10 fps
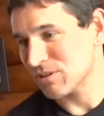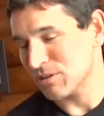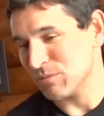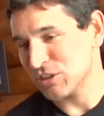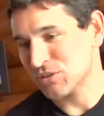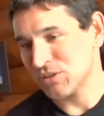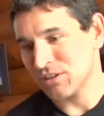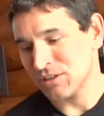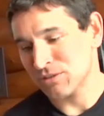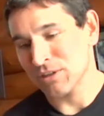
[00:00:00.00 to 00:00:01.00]
Got the big
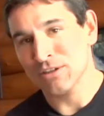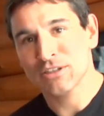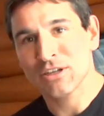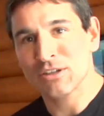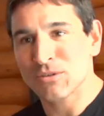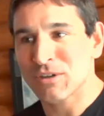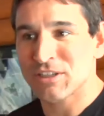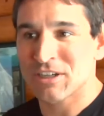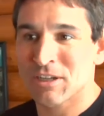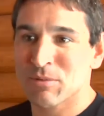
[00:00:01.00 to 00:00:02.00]
screen and surround sound. You can crank
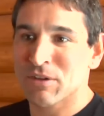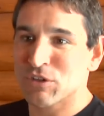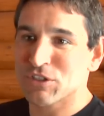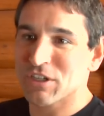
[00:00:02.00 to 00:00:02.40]
that up and have a good